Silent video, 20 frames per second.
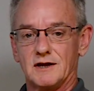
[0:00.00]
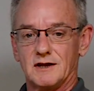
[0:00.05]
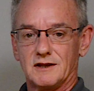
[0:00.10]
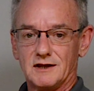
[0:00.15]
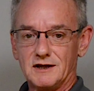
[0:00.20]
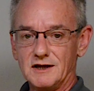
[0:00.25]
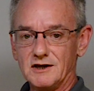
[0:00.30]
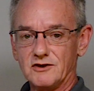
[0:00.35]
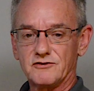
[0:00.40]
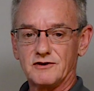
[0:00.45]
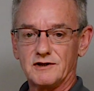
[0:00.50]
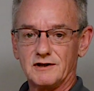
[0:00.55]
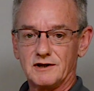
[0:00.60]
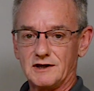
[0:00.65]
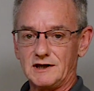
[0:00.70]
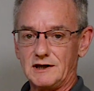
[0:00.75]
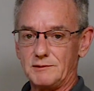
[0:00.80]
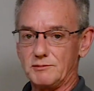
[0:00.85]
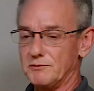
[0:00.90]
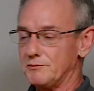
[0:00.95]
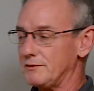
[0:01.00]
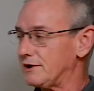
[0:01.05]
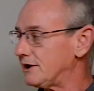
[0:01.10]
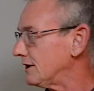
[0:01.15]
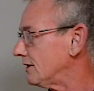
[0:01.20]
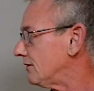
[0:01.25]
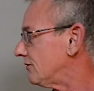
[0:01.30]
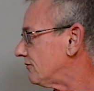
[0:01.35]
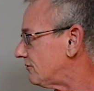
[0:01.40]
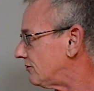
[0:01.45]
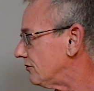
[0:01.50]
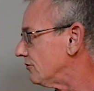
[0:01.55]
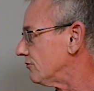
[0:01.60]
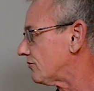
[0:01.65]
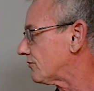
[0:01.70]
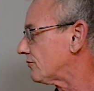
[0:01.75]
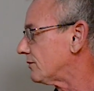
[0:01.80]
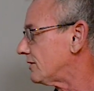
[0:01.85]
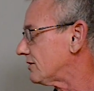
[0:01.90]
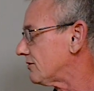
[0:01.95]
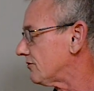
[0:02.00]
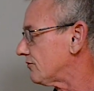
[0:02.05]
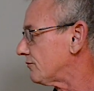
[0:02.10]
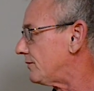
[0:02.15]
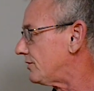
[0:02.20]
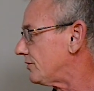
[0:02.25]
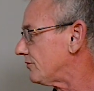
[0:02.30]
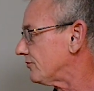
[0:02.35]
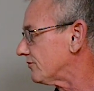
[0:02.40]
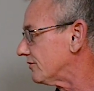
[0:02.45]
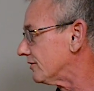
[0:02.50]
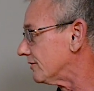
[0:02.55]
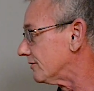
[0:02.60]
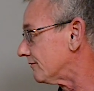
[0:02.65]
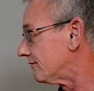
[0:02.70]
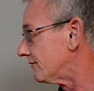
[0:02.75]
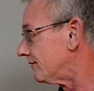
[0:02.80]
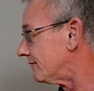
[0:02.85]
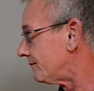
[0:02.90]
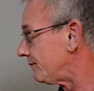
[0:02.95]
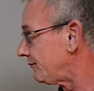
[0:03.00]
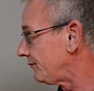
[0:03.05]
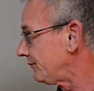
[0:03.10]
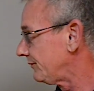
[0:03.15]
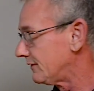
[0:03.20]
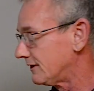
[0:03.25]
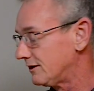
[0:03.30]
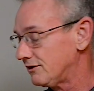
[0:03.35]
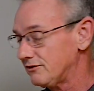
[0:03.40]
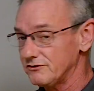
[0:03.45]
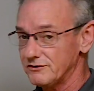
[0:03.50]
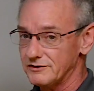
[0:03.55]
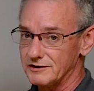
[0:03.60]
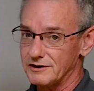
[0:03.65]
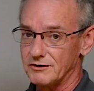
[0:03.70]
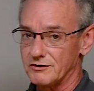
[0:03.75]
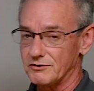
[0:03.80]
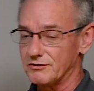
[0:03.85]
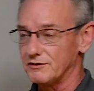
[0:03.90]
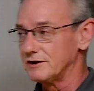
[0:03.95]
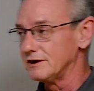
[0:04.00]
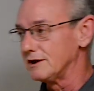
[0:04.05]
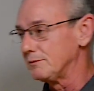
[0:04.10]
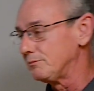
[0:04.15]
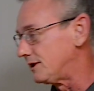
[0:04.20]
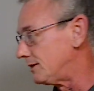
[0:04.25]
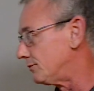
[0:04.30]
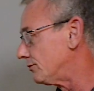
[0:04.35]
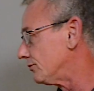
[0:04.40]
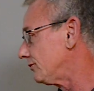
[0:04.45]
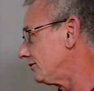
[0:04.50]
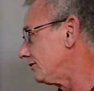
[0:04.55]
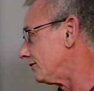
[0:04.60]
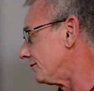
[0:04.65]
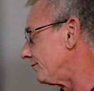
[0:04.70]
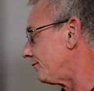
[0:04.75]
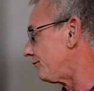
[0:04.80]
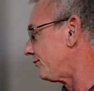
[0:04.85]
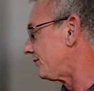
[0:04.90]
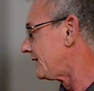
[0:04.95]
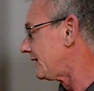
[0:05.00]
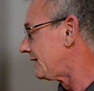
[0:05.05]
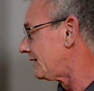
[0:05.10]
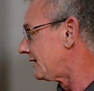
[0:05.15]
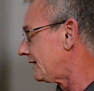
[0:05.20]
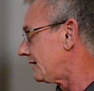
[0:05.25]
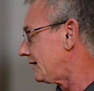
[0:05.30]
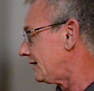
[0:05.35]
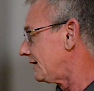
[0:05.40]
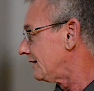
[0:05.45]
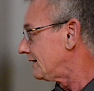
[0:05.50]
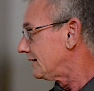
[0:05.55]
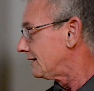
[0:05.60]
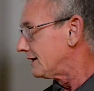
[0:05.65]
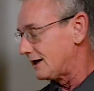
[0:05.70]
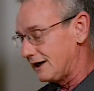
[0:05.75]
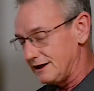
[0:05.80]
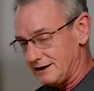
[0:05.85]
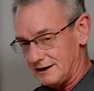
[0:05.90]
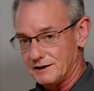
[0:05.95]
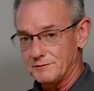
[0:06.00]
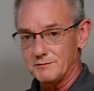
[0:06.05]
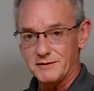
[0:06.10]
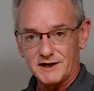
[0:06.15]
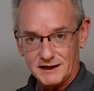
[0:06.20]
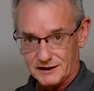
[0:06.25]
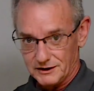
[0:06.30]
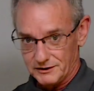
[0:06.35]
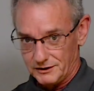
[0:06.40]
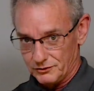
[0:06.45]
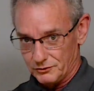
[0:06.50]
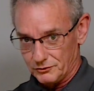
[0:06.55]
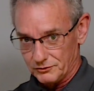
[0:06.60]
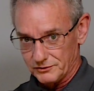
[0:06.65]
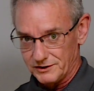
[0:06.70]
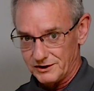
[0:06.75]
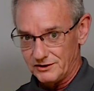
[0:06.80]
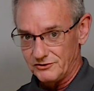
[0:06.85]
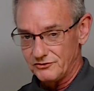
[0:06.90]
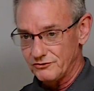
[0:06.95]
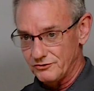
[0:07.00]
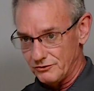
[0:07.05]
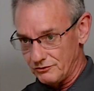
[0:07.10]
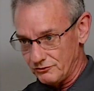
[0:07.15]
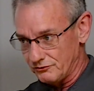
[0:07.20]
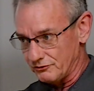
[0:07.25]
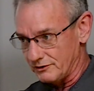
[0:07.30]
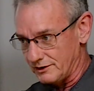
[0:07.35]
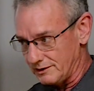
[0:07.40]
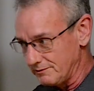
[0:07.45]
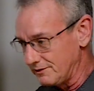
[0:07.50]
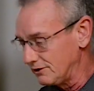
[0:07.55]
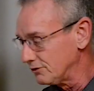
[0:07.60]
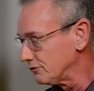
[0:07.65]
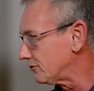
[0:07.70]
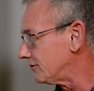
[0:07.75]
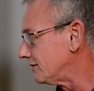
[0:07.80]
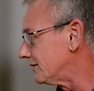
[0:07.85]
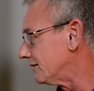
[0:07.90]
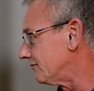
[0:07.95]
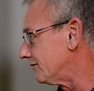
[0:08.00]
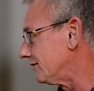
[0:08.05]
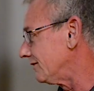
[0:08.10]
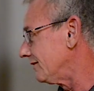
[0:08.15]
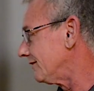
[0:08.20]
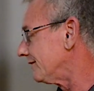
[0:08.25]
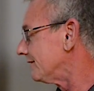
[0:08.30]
The next thing to keep in mind is don't sweat the small stuff. And this is another thing that people do. I did it back in the old days too, so I'm guilty of it.